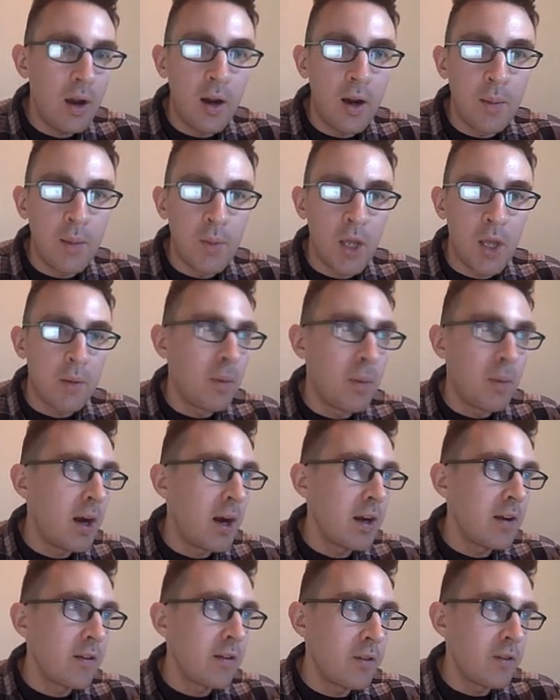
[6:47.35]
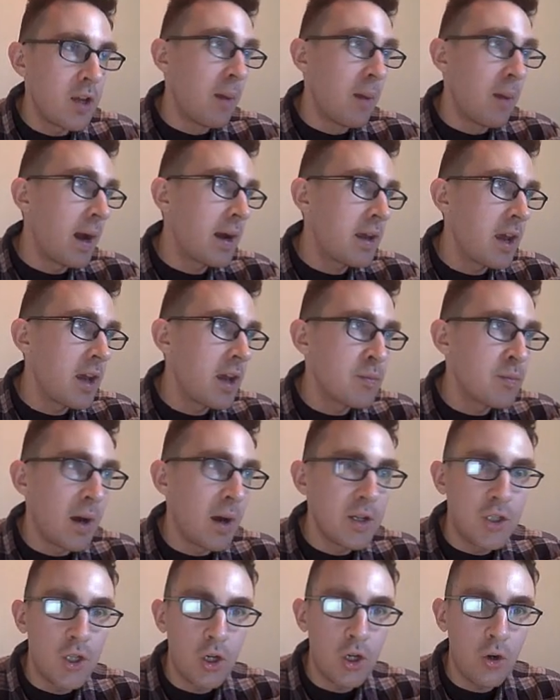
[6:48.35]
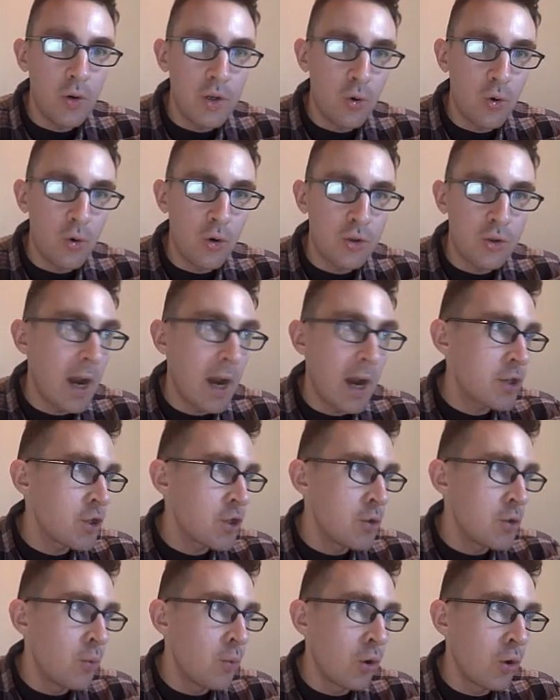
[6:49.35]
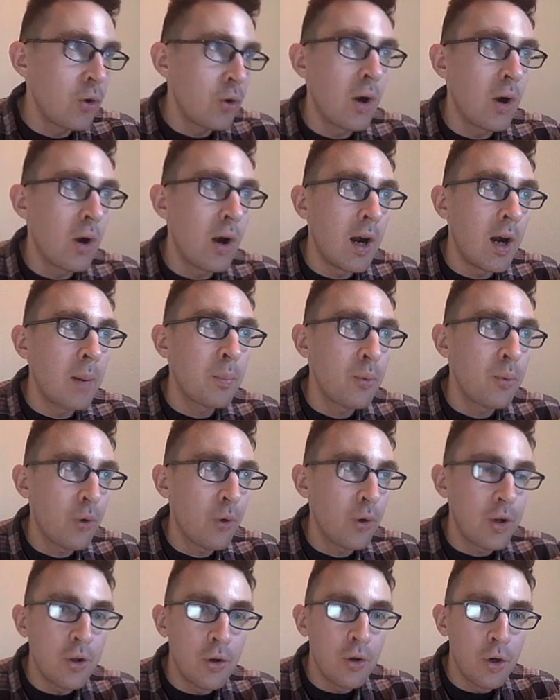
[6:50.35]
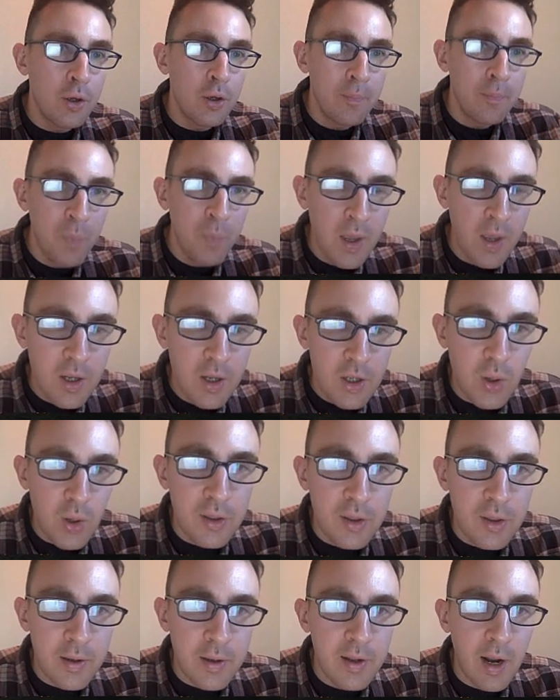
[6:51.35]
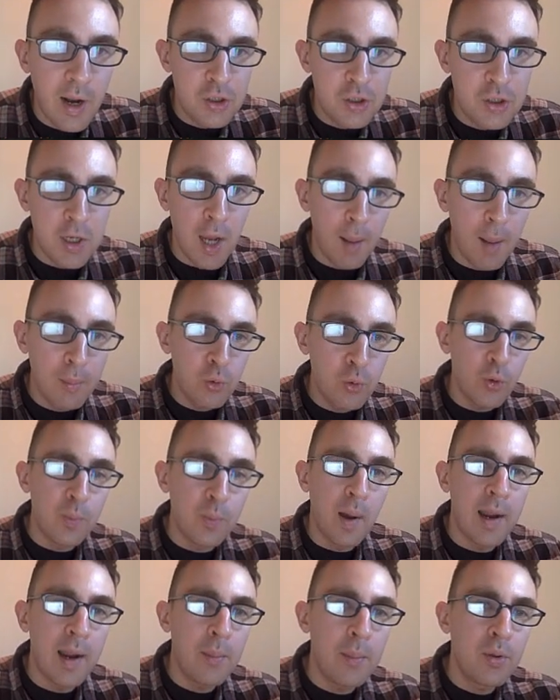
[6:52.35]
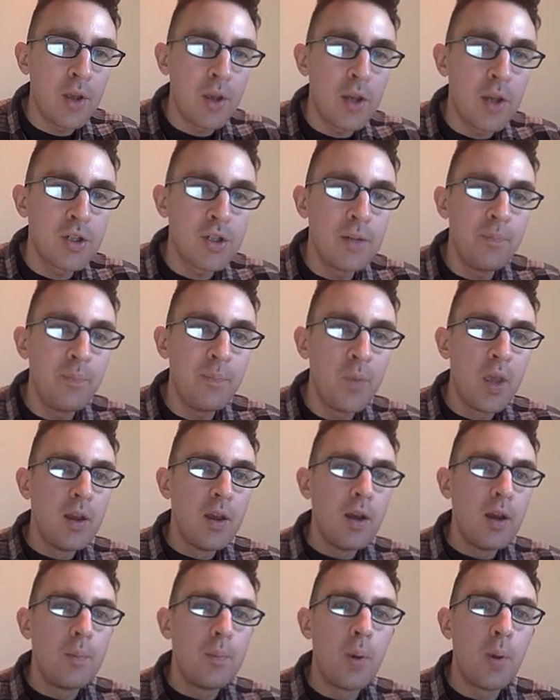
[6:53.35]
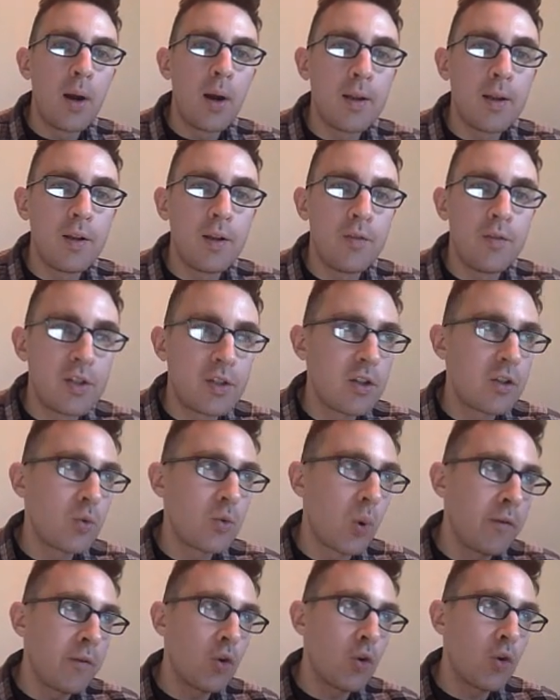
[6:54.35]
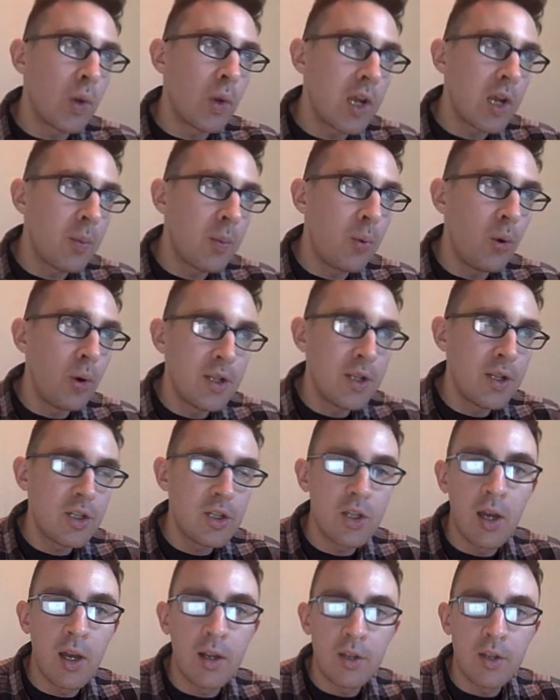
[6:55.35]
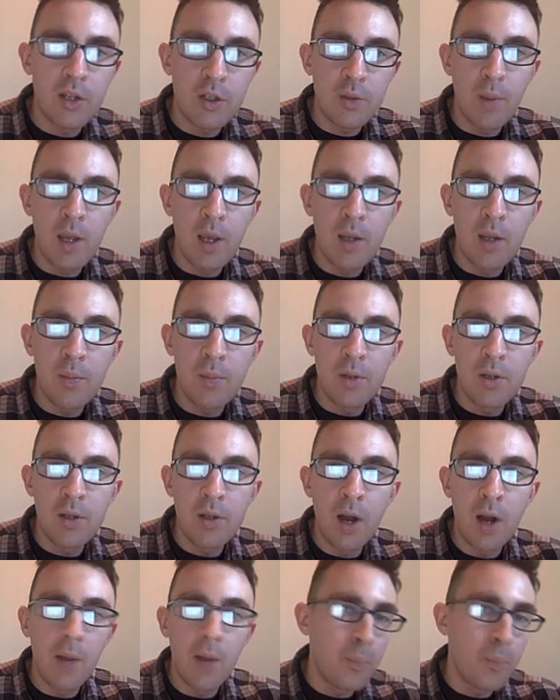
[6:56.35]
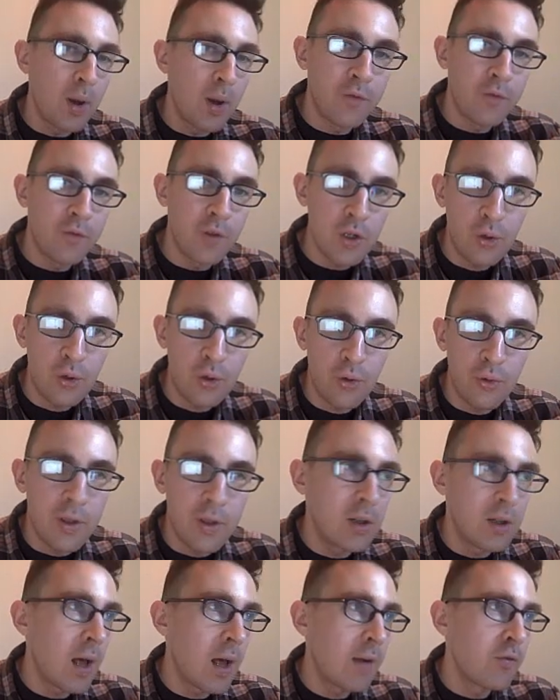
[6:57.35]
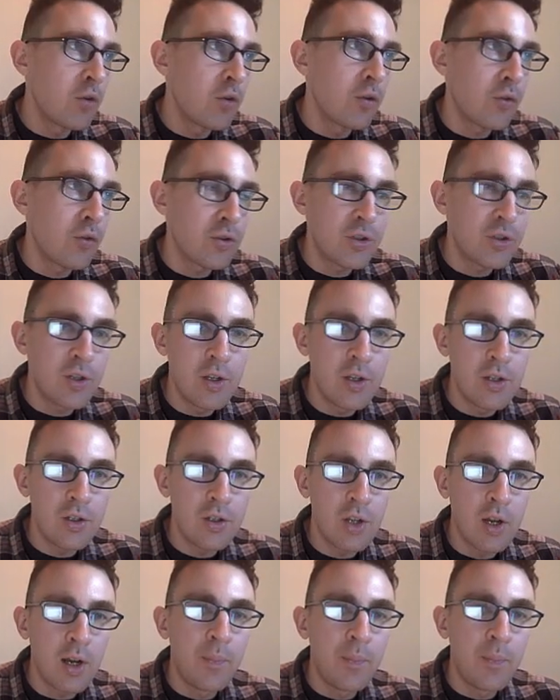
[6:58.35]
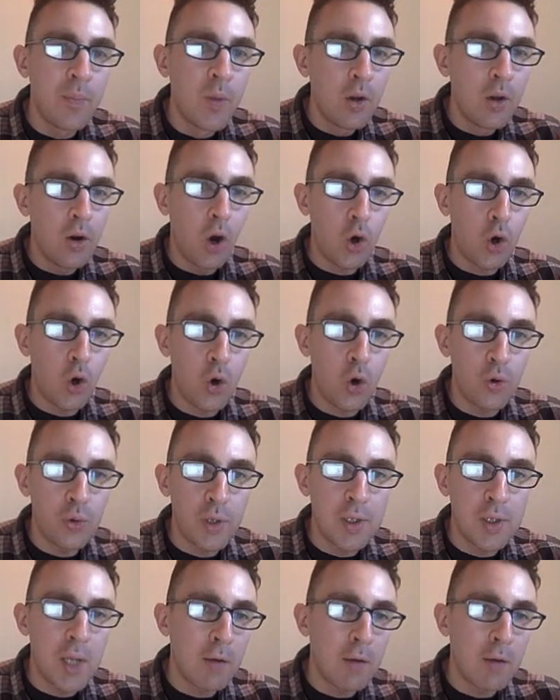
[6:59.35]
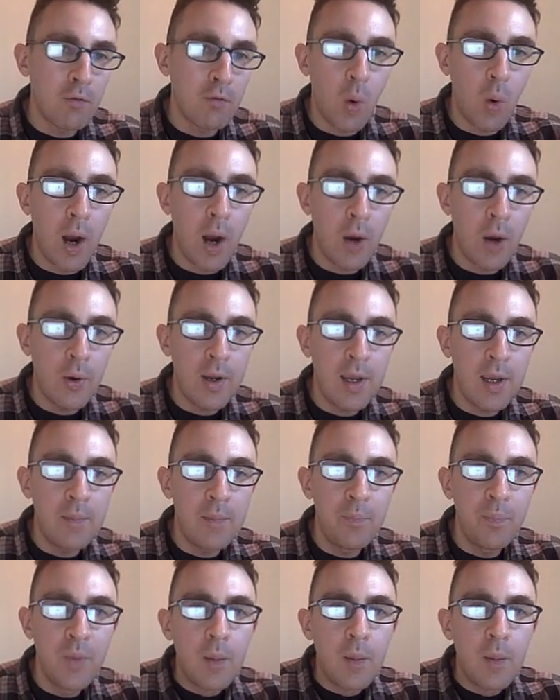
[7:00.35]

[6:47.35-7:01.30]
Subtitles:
Like in my case, my GRE scores actually were pretty good, so I think it actually helped with my application. But if this is one of your weak points, then this may be beneficial that a lot of universities are currently not requiring it.